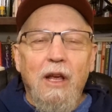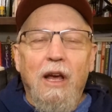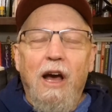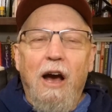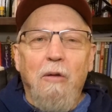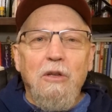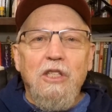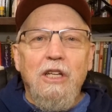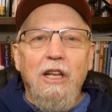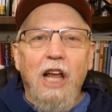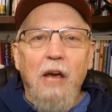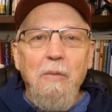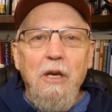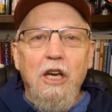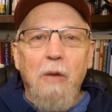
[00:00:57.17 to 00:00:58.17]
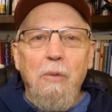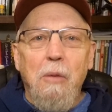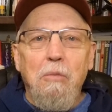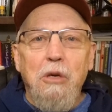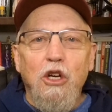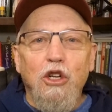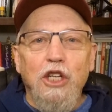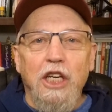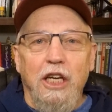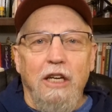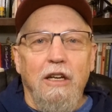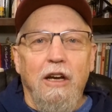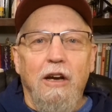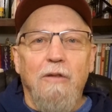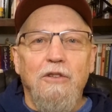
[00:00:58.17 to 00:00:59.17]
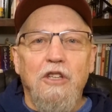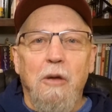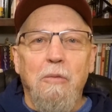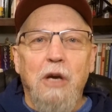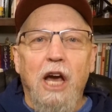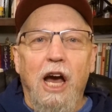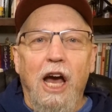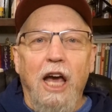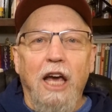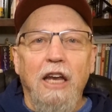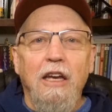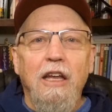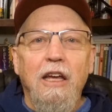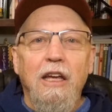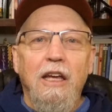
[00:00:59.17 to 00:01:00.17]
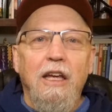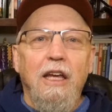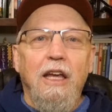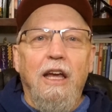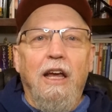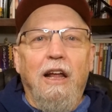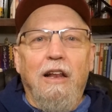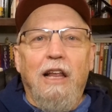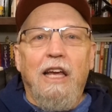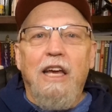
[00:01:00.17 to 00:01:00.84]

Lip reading: I was climbing up a building of some kind, like